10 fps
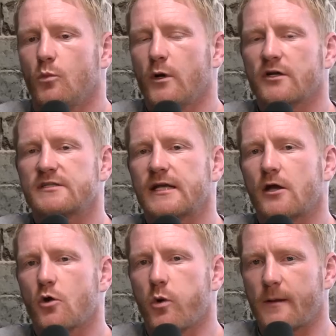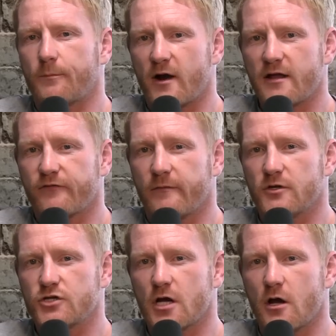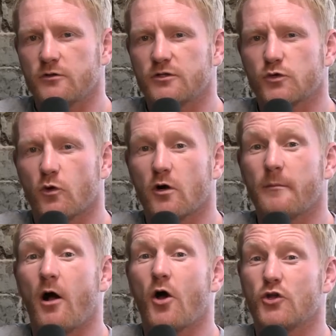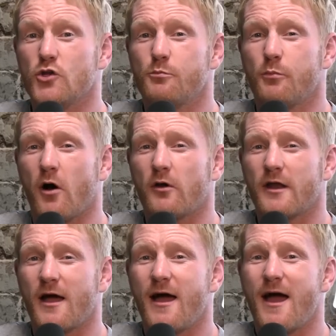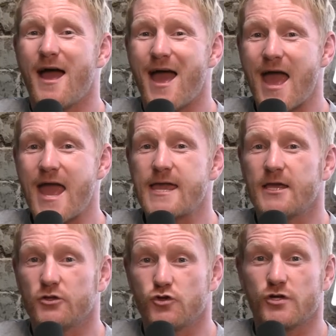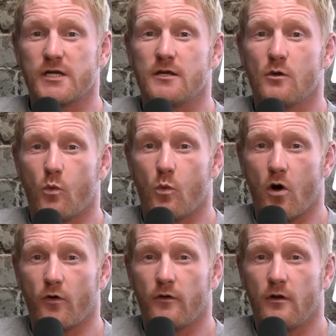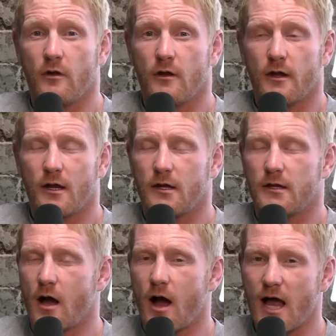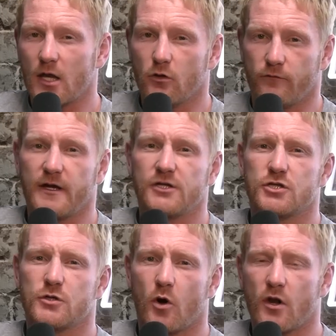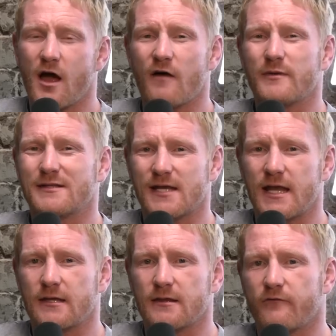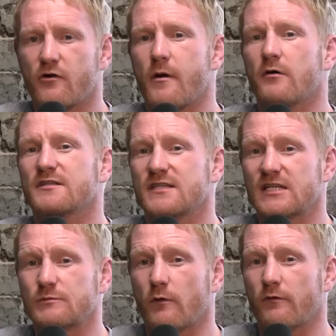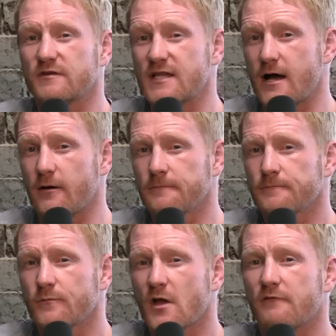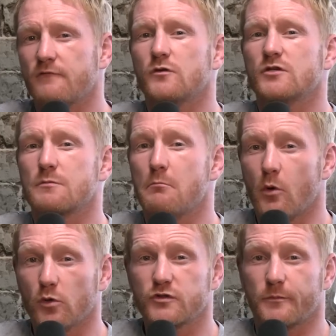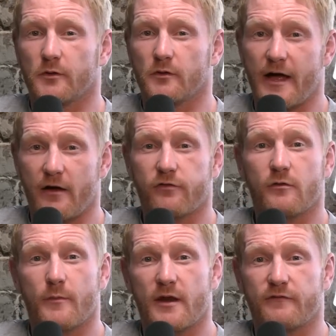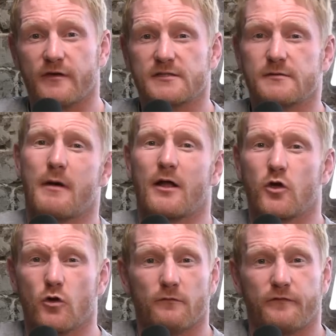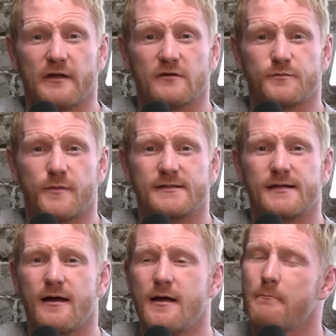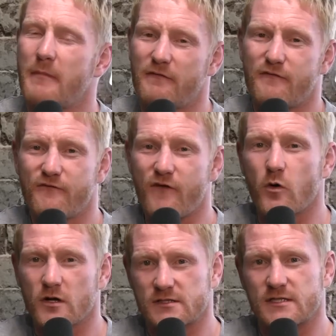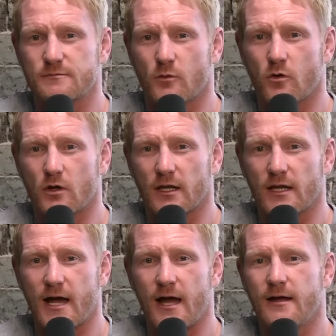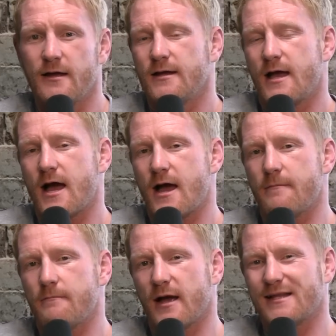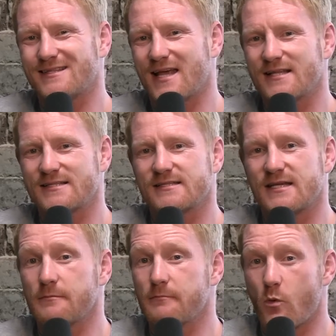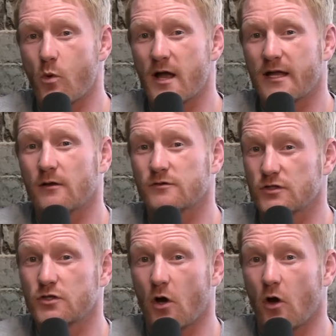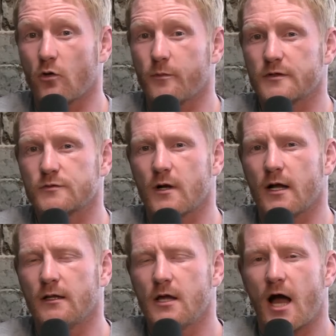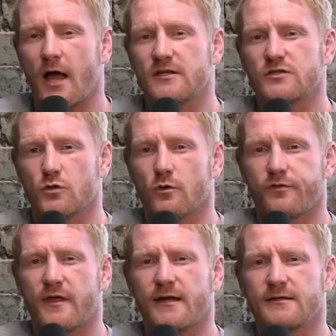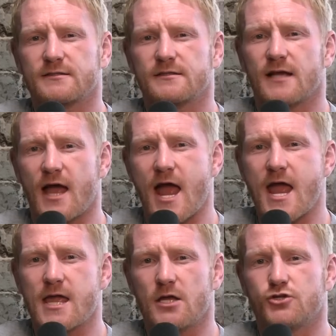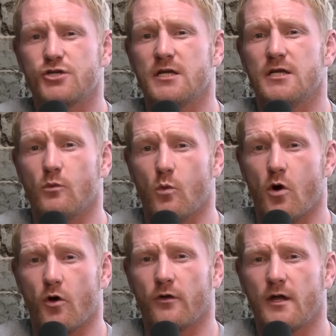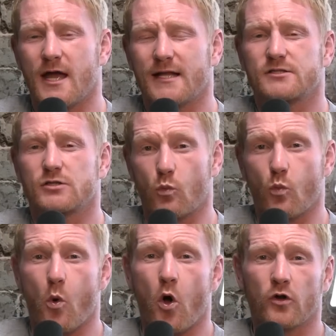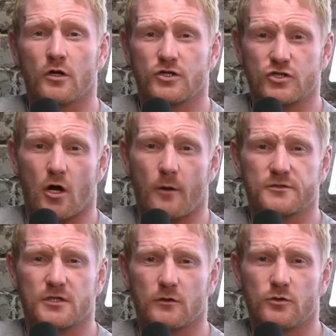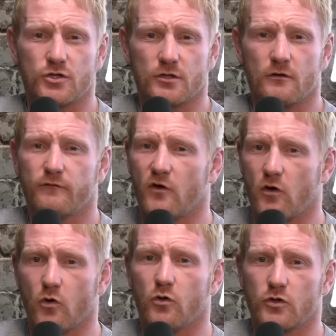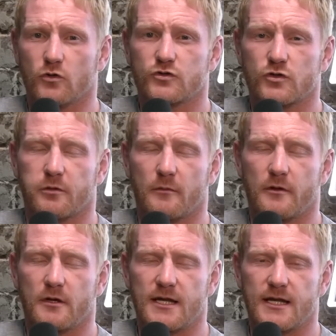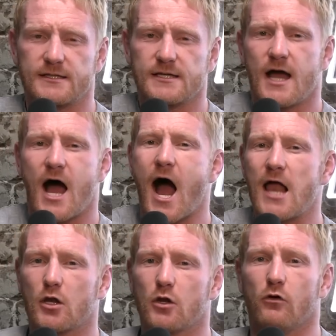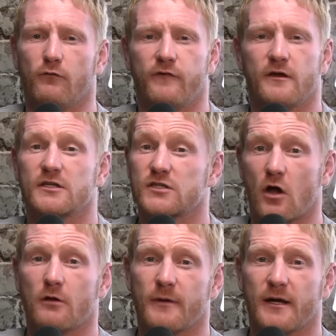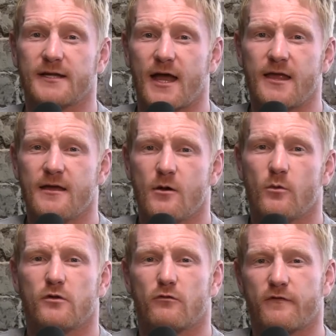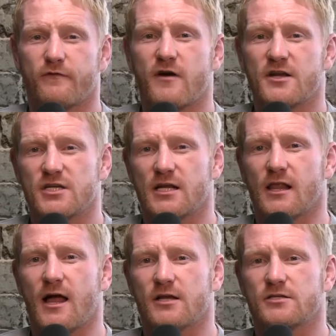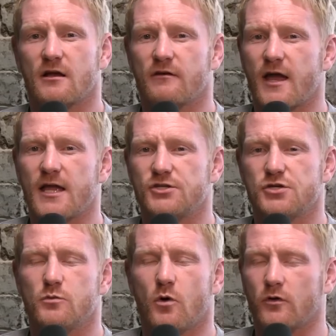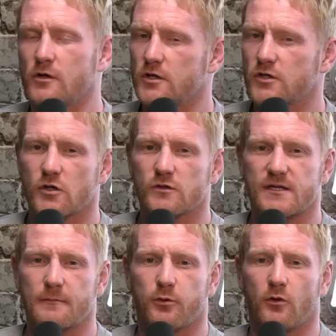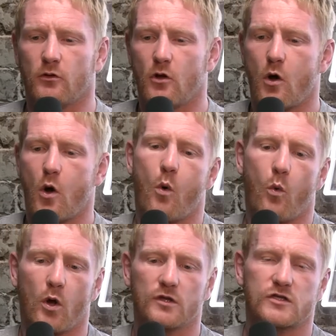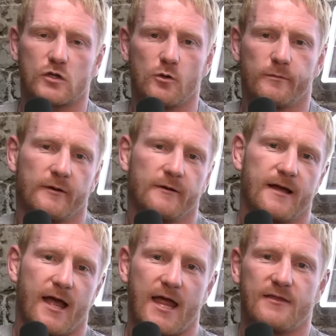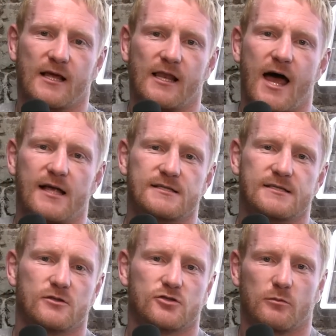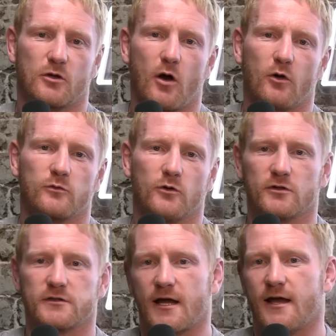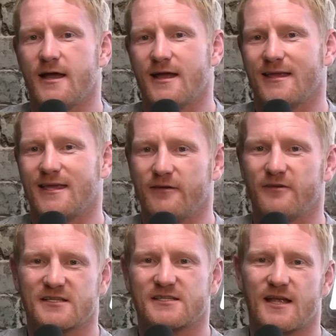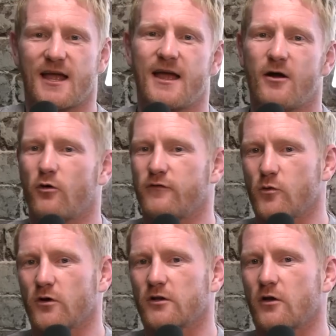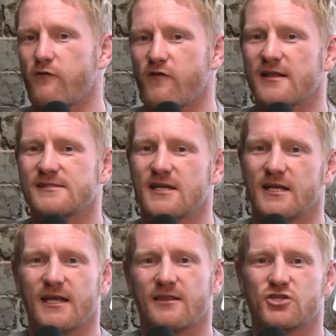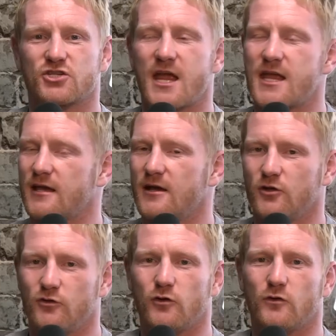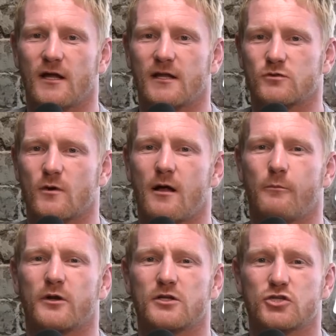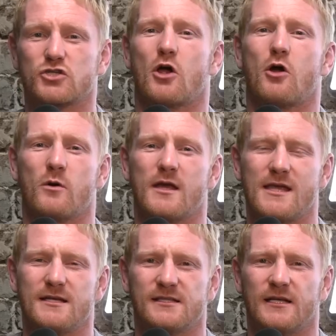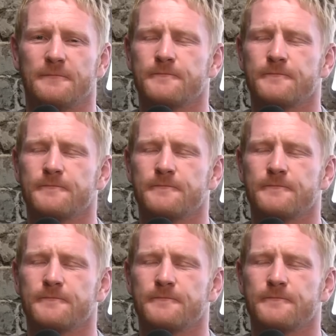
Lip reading: We're going to take a quick break from the show to talk about our new partner, AG1. Now, I love AG1. I've been taking them for about 6 months now. I've noticed multiple health benefits. My gut feels better. My focus is more clear. My intensity in my workouts has gone up as well. And this is all thanks to AG1. It's the one-stop solution for all your supplement needs. I love starting my day with a refreshing glass of AG1. So simple. 1 scoop in the glass, some cold water, give it a stir, or if you want to go fancy and get the shake, do that as well. But it's so easy.